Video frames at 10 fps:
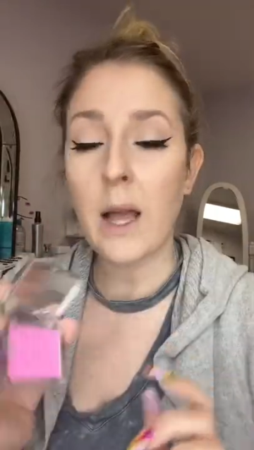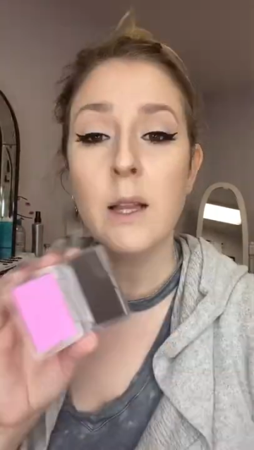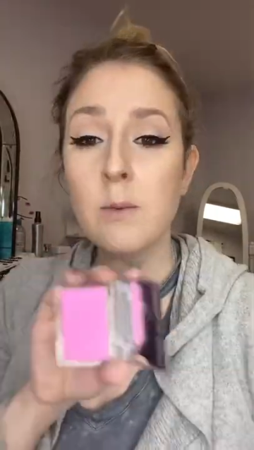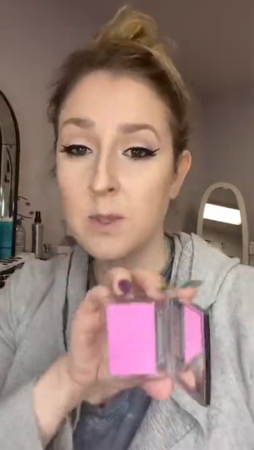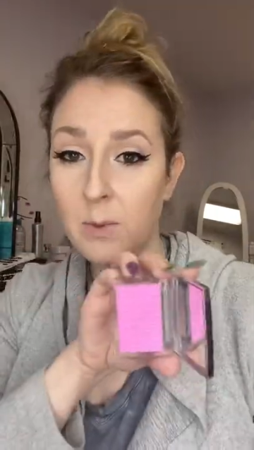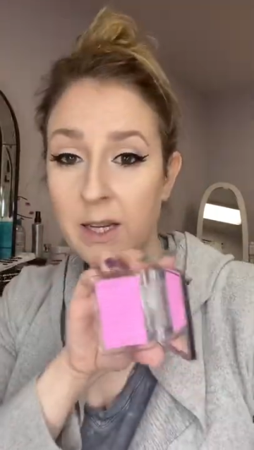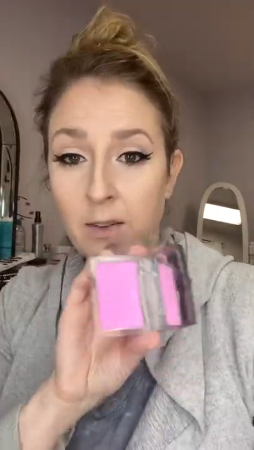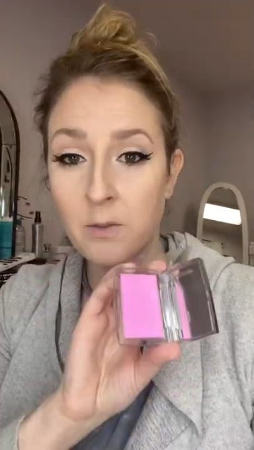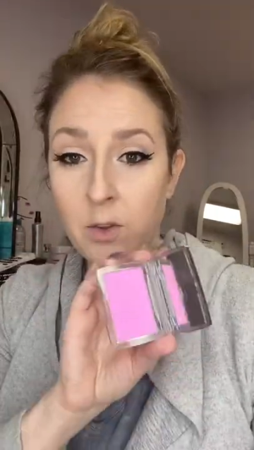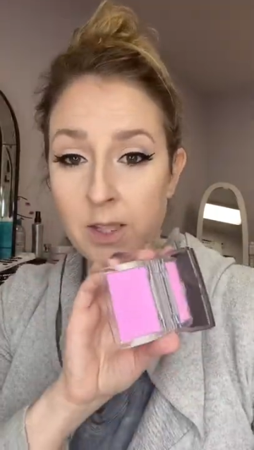While I was
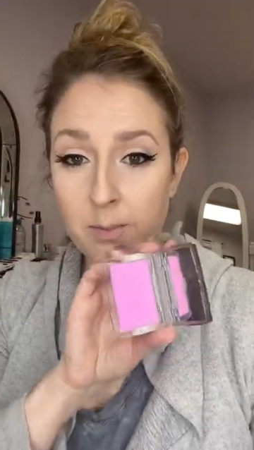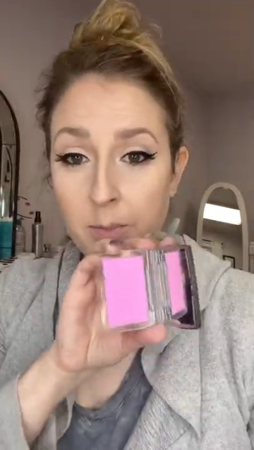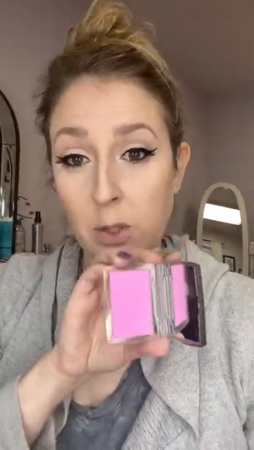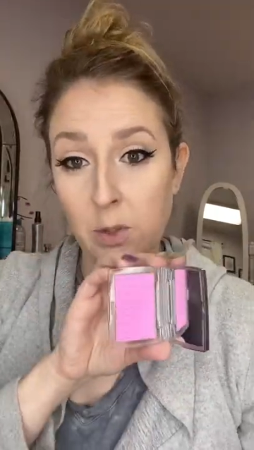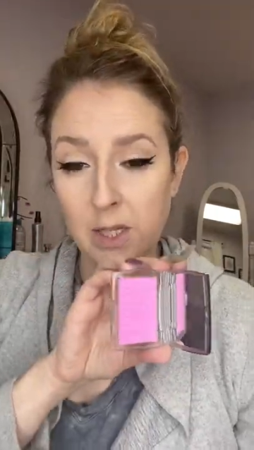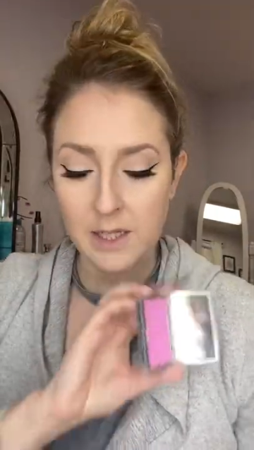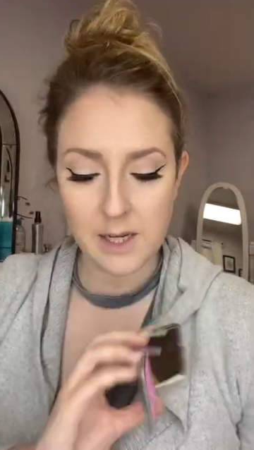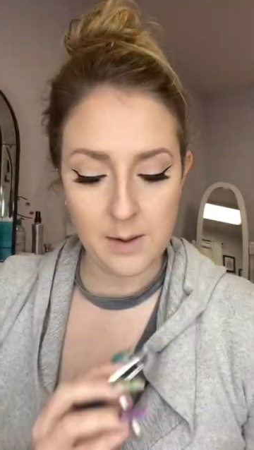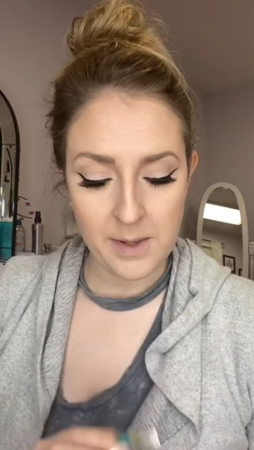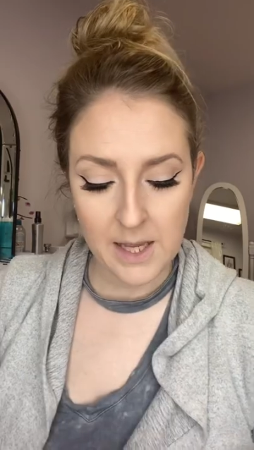waiting for this beauty to
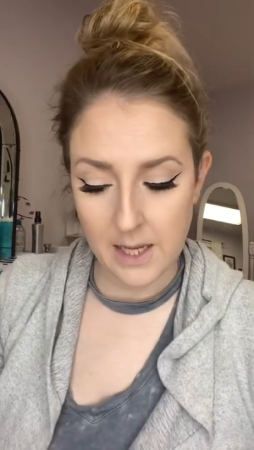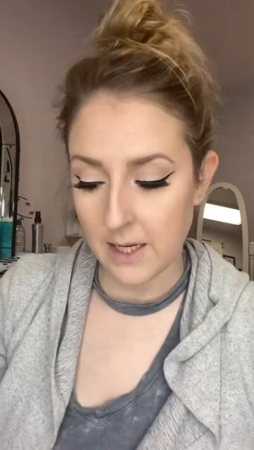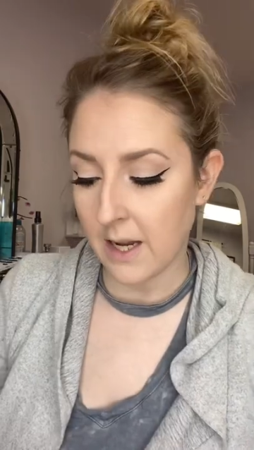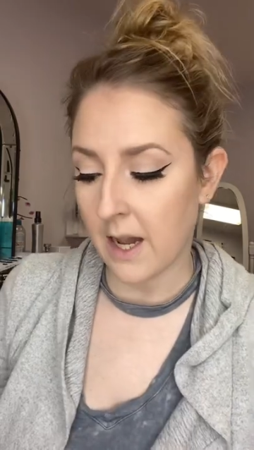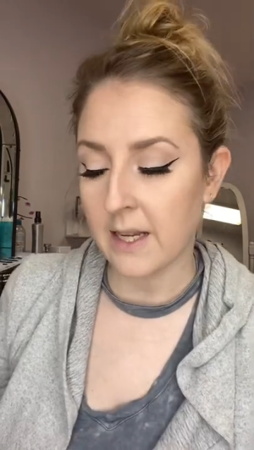come in,